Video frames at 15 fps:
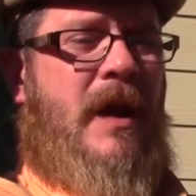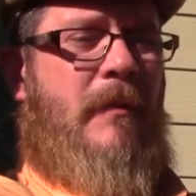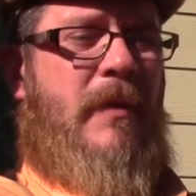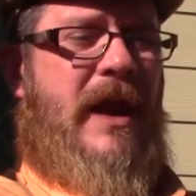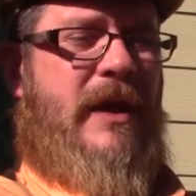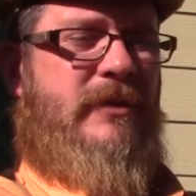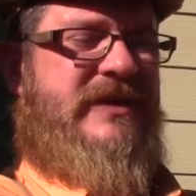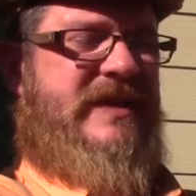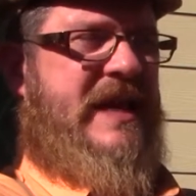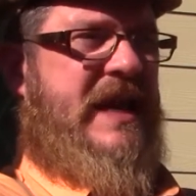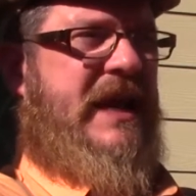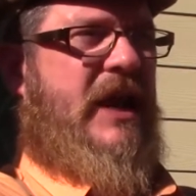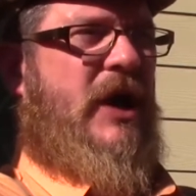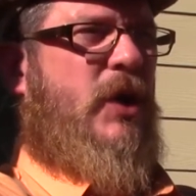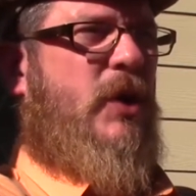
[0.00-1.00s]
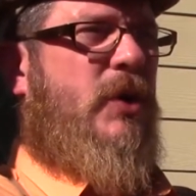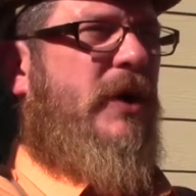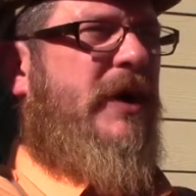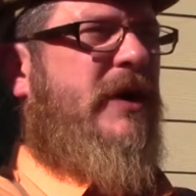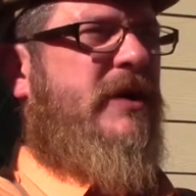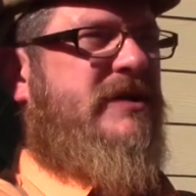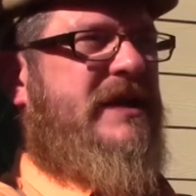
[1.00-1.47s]
I was thinking
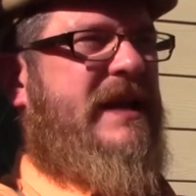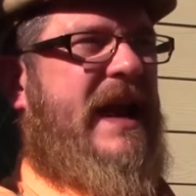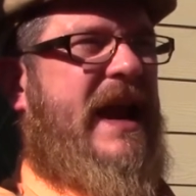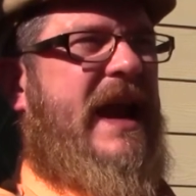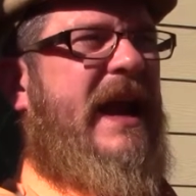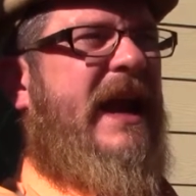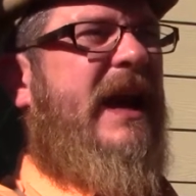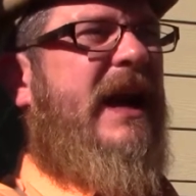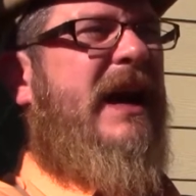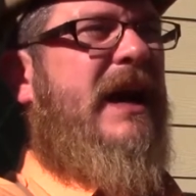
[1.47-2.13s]
earlier today